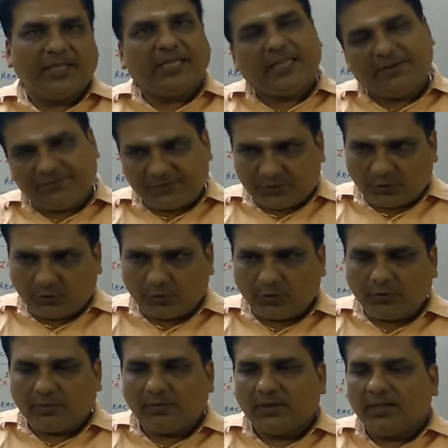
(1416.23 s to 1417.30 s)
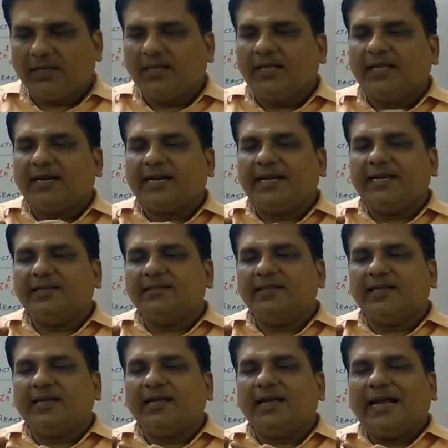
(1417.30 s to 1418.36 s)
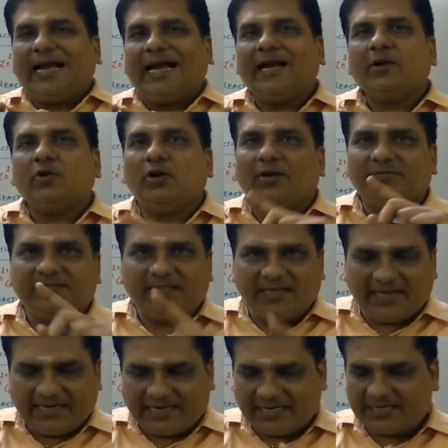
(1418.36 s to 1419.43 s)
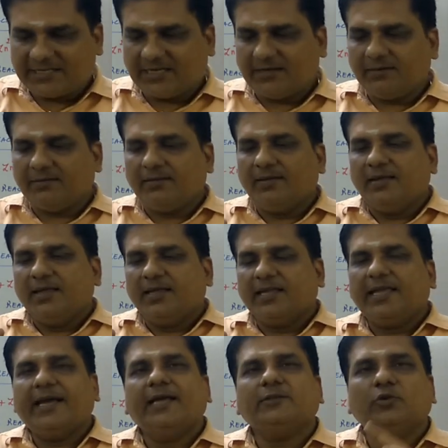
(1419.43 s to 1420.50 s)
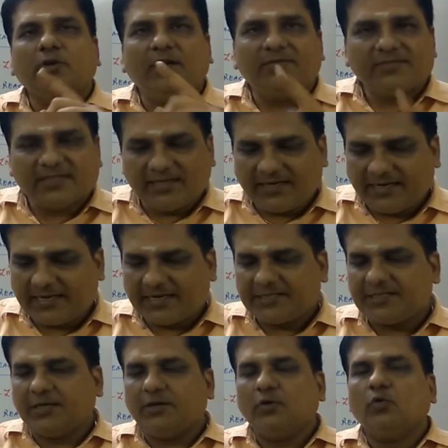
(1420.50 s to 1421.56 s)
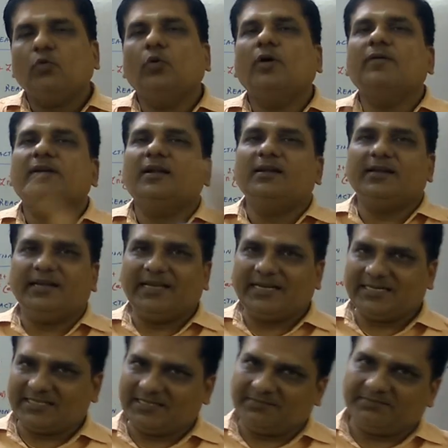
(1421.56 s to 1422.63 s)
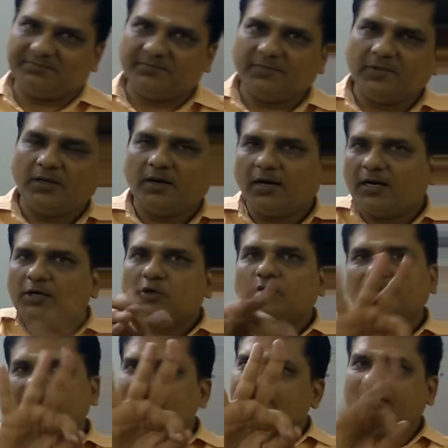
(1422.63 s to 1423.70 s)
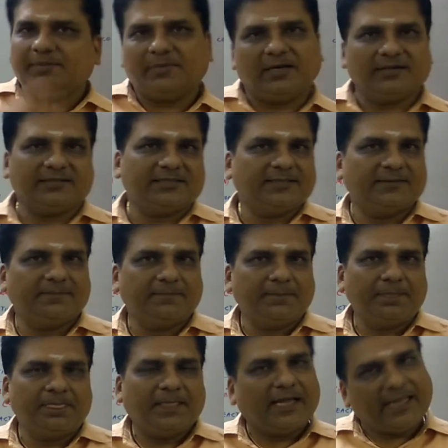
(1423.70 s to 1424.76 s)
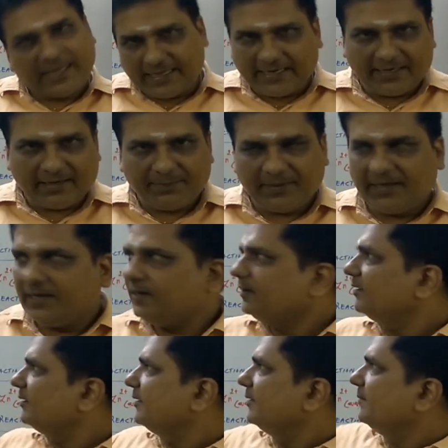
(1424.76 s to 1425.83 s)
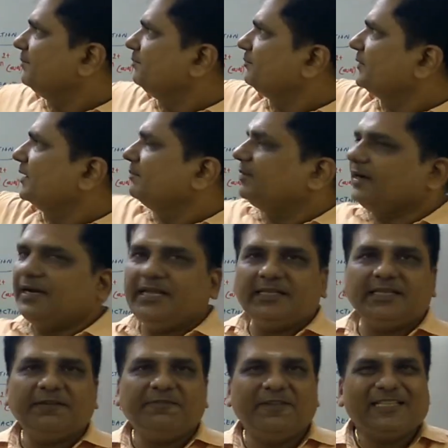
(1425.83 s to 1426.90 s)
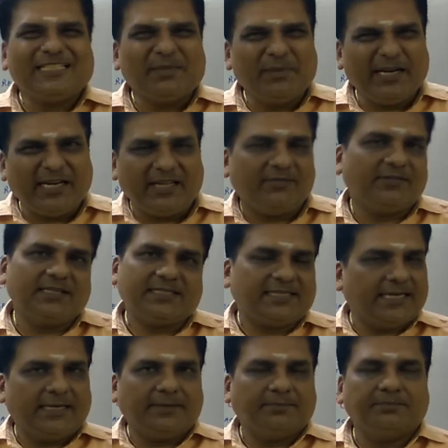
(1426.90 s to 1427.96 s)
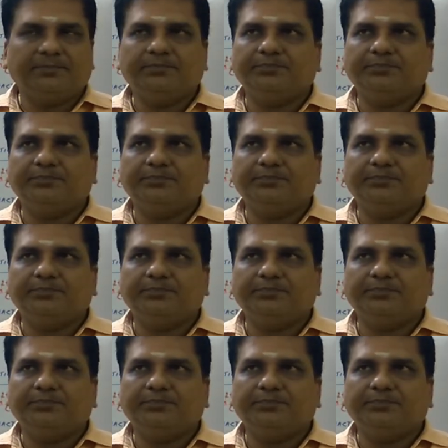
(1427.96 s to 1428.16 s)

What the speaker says: If so, write the anode of cell reaction, cathode of cell reaction, overall reaction. Altogether 3 marks. I again repeat. Predict the feasibility of the cell.